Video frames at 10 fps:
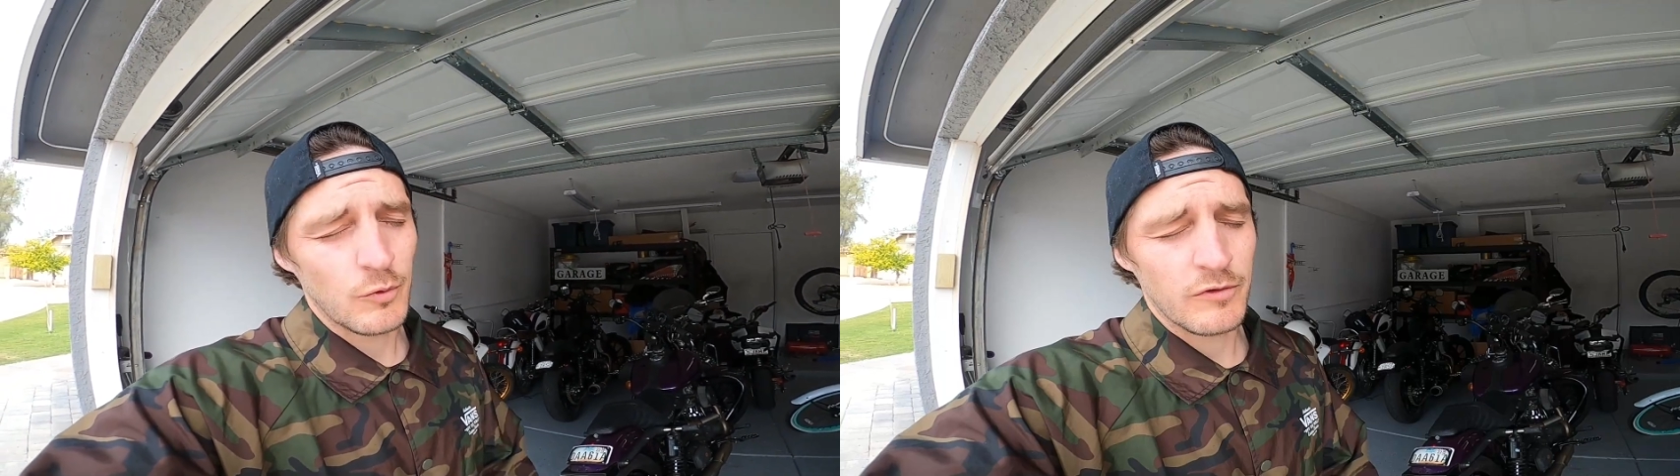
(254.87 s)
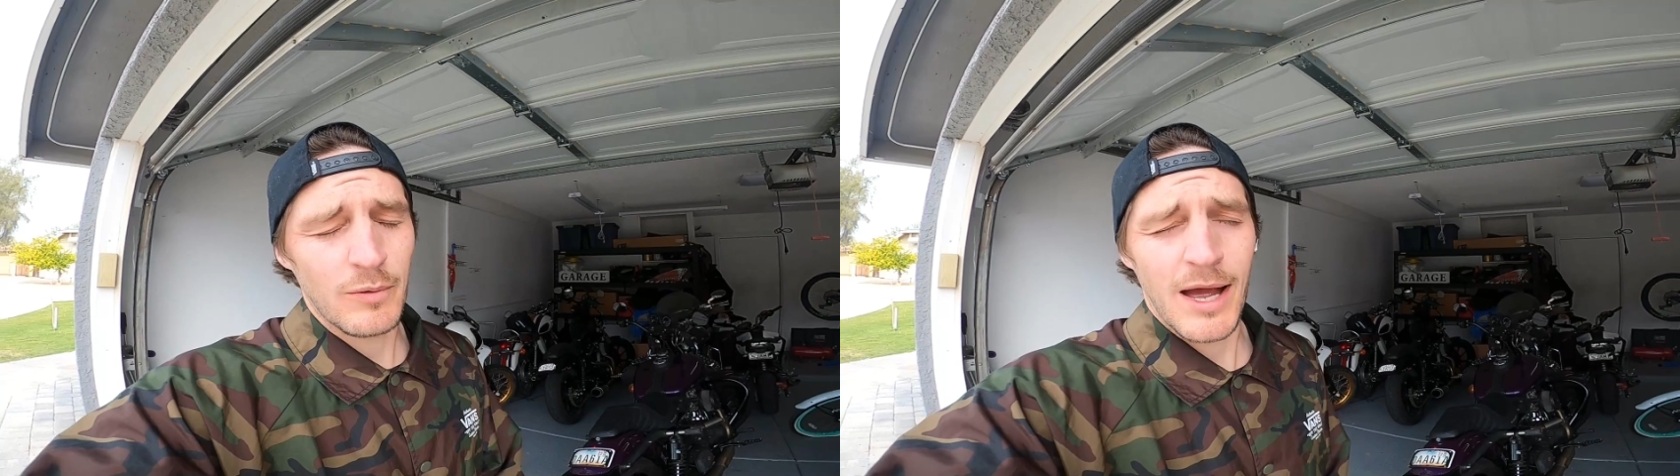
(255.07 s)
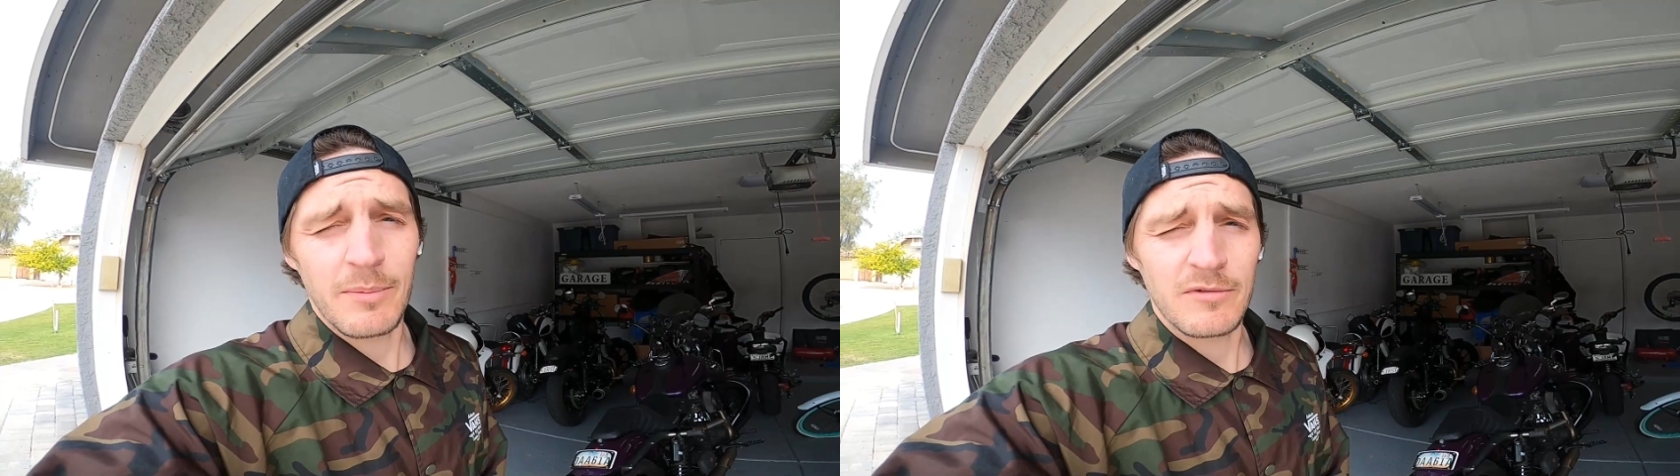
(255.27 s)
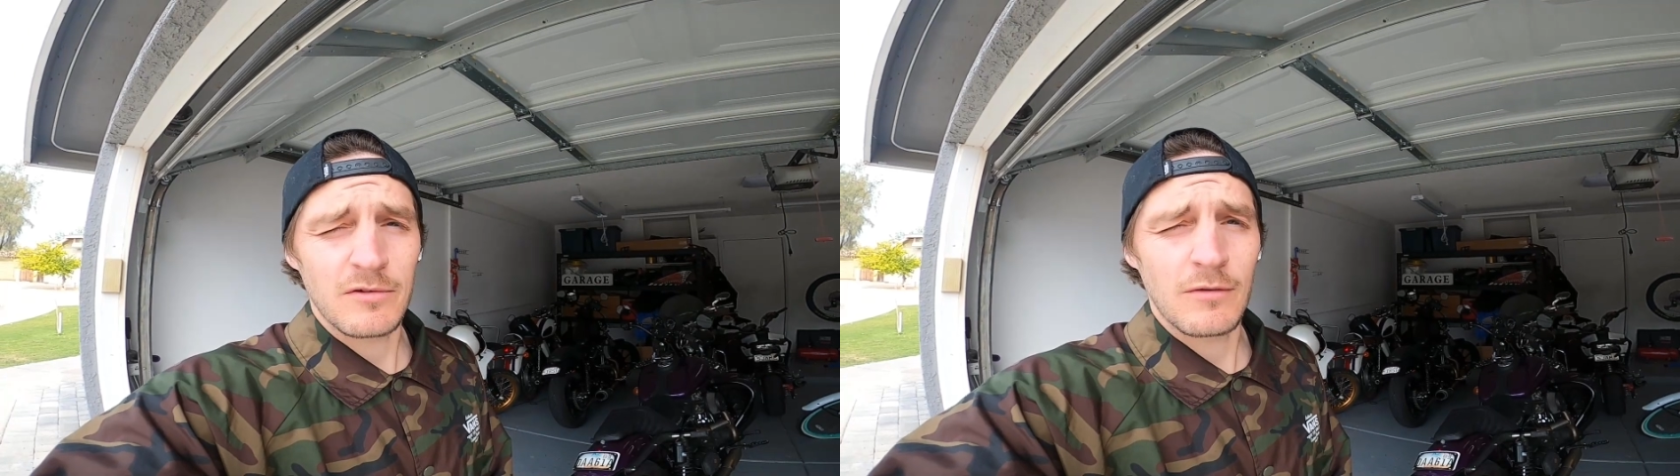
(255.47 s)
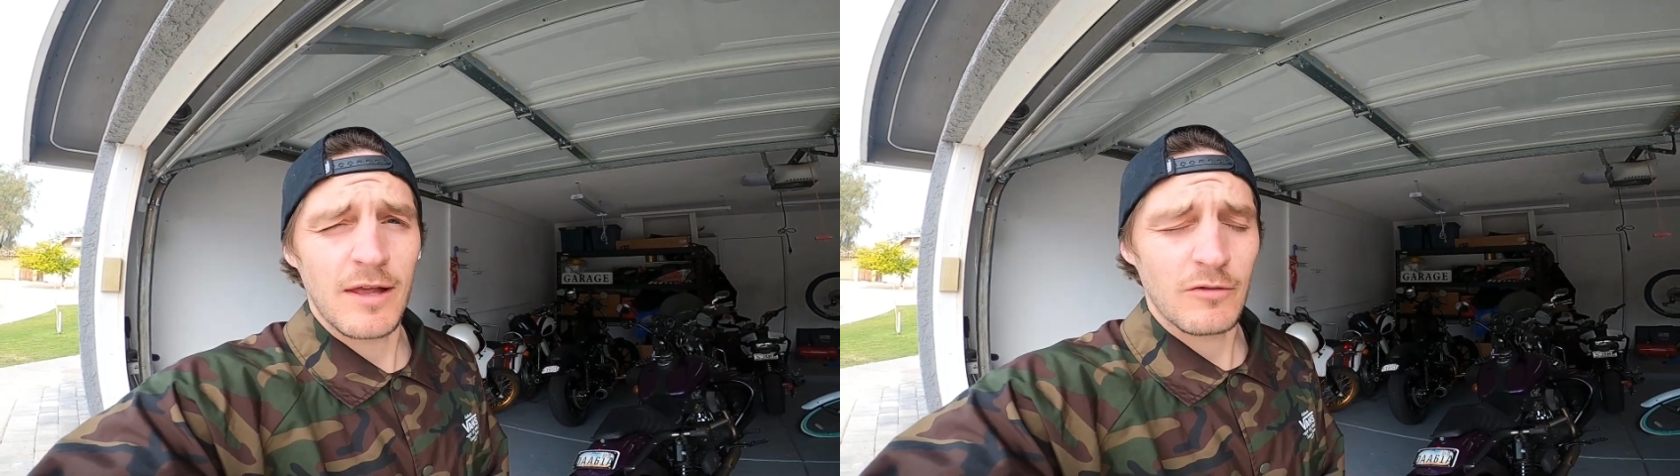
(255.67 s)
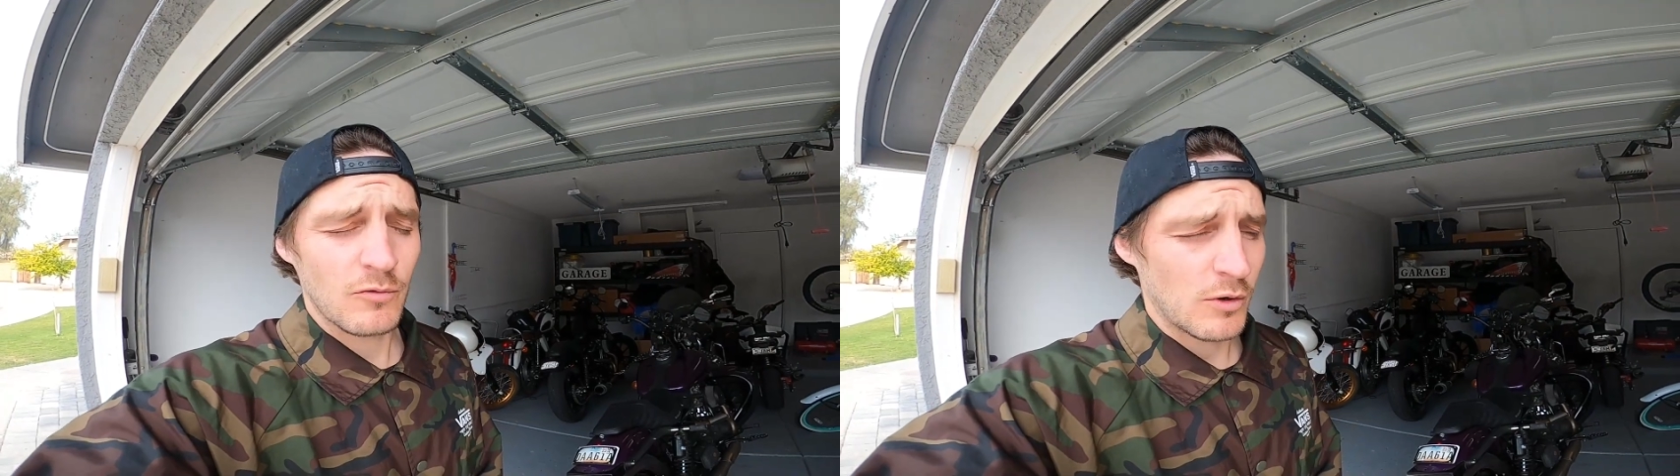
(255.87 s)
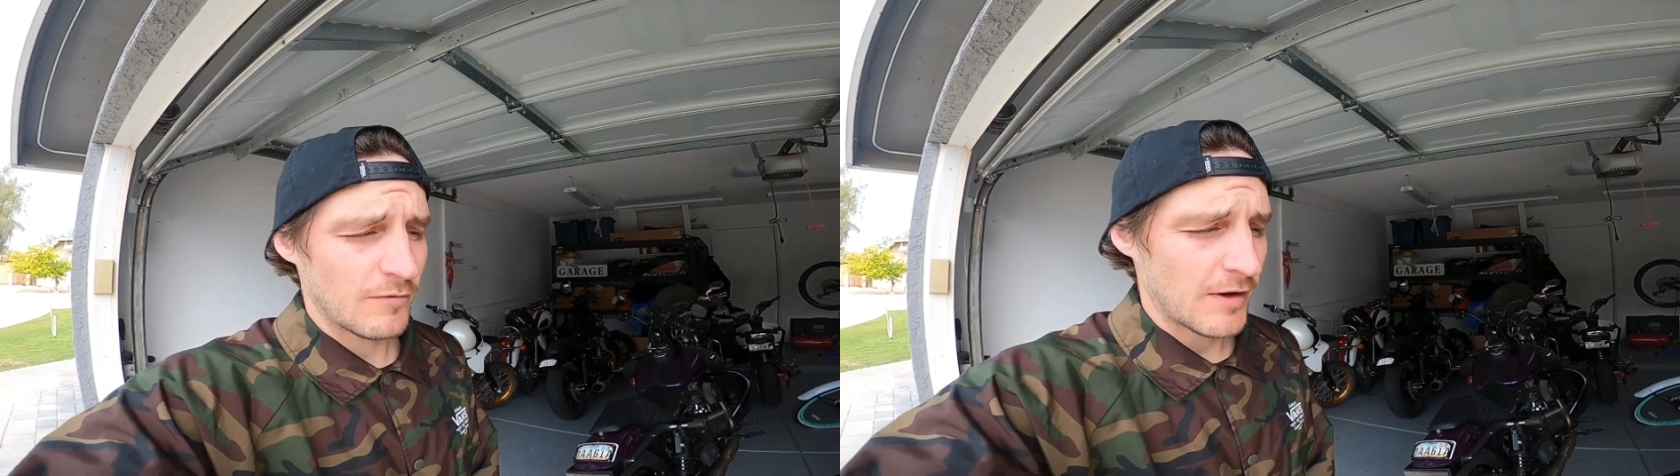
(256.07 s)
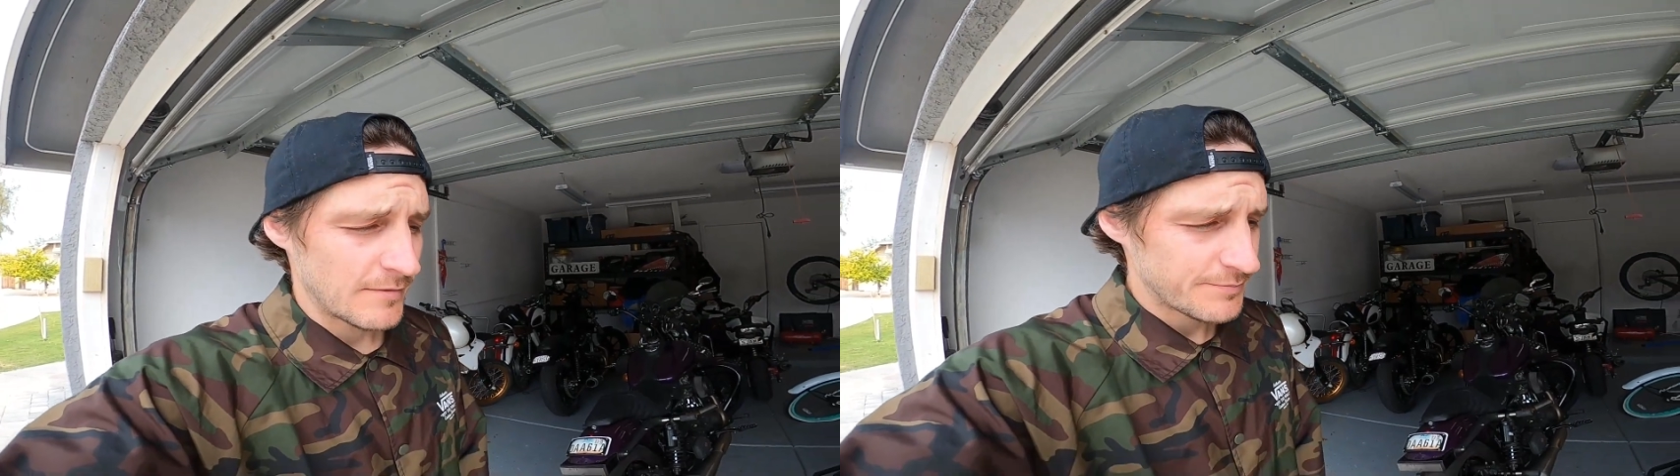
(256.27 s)
we'll see what happens in
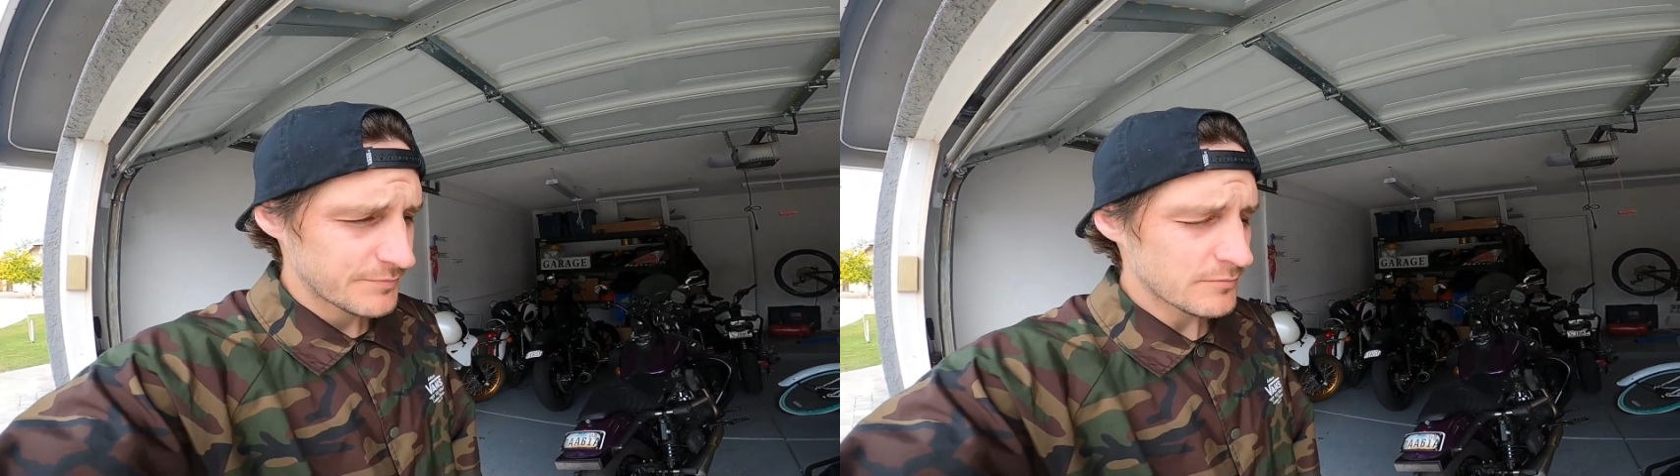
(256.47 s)
2025.